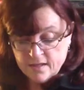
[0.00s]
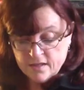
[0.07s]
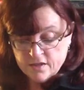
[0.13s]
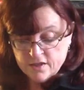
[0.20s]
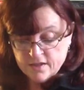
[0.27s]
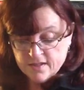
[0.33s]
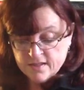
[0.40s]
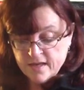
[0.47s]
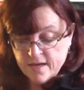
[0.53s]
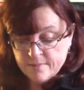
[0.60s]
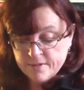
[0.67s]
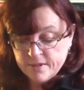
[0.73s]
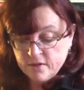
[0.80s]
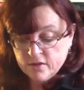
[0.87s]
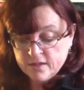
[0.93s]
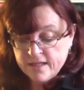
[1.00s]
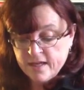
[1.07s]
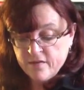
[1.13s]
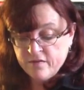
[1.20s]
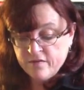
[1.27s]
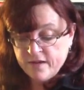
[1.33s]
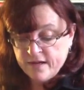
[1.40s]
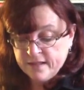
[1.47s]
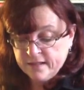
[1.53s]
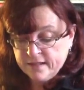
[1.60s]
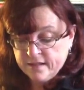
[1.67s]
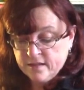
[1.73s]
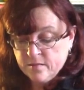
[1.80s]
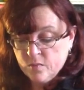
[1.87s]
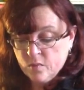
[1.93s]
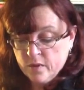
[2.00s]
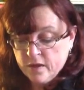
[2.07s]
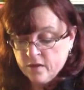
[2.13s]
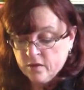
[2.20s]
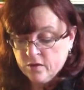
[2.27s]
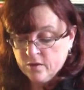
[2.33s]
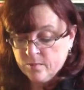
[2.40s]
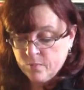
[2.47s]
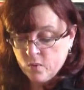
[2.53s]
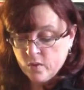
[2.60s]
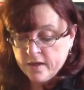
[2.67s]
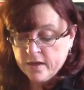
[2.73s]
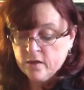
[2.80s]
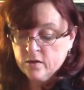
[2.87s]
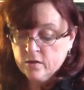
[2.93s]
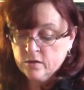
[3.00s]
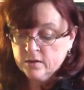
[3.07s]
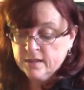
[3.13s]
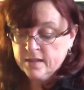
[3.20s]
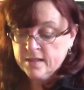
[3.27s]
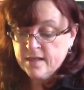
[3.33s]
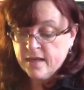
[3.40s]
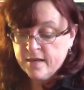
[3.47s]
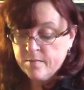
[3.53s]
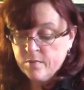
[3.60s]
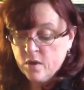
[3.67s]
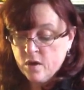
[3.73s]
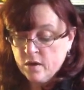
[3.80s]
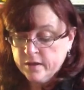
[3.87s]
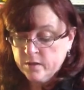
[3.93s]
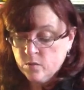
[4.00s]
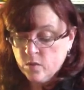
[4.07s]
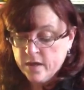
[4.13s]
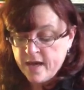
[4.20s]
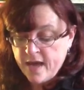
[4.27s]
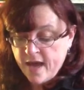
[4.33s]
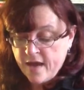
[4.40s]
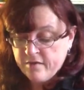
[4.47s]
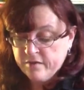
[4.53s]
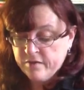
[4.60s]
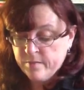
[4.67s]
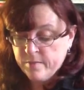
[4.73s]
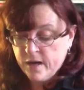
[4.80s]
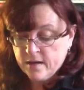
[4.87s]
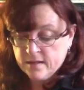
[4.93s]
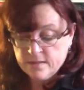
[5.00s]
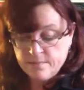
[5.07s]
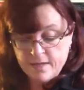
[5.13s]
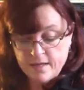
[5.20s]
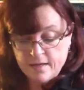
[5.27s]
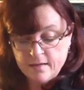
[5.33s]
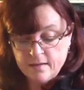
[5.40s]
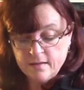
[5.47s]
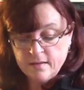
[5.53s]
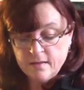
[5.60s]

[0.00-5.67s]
She stopped and looked down fondly at the boy curled in a tight ball in one half of the box bed,